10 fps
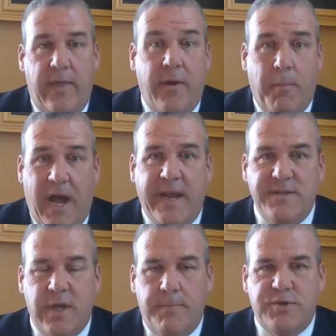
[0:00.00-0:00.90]
and their
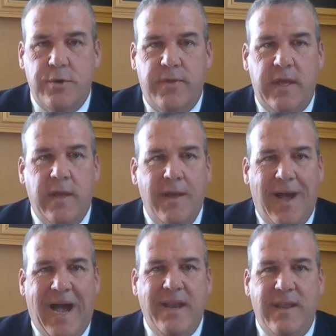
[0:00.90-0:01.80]
minds up to, the
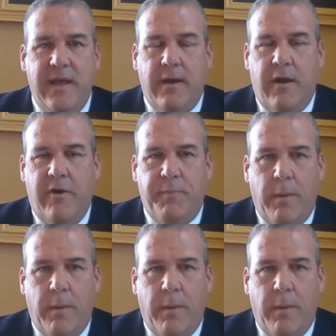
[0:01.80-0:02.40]
idea of